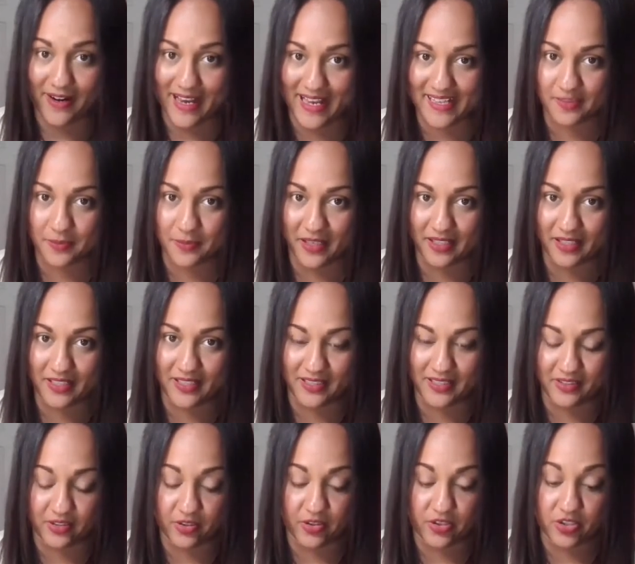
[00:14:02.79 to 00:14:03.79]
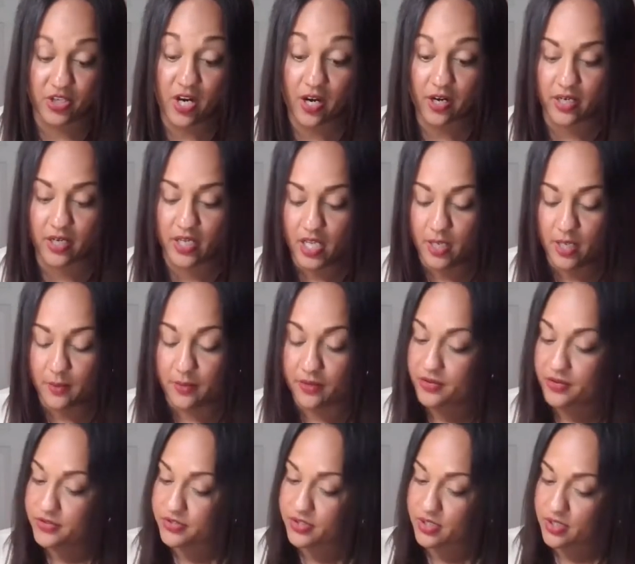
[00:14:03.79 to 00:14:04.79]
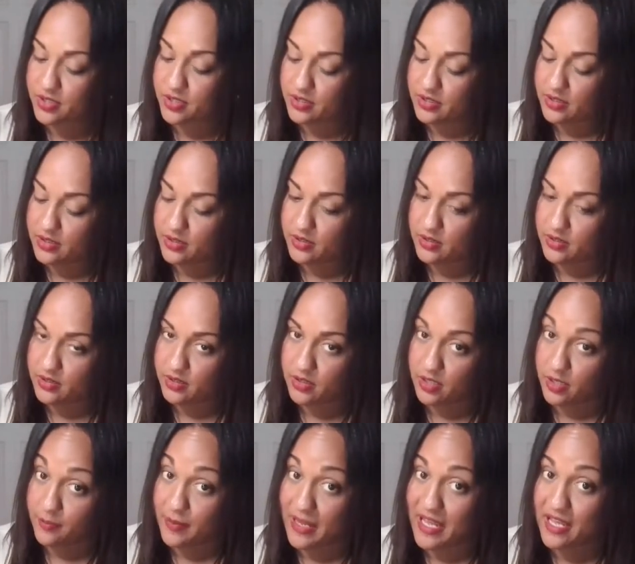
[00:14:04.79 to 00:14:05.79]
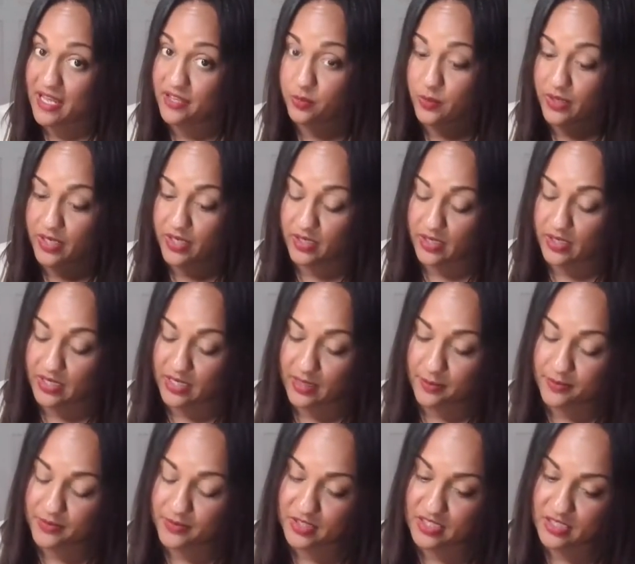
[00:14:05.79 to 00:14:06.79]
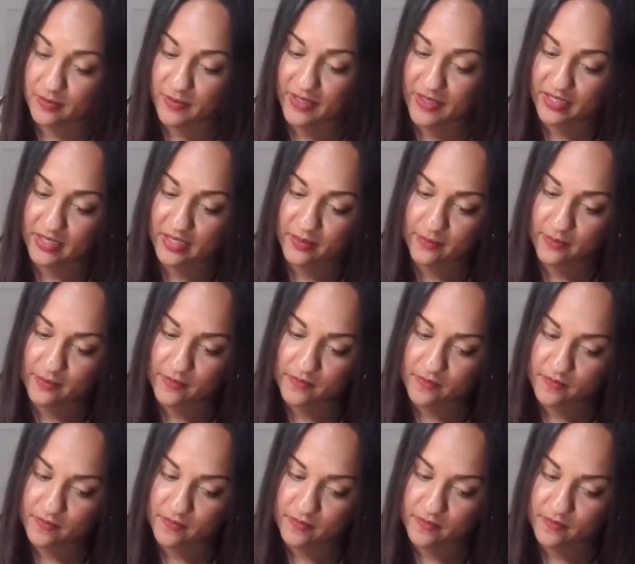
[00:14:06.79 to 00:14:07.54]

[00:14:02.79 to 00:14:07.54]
aspected in their chart. But there's a pathway, and I'm suspecting...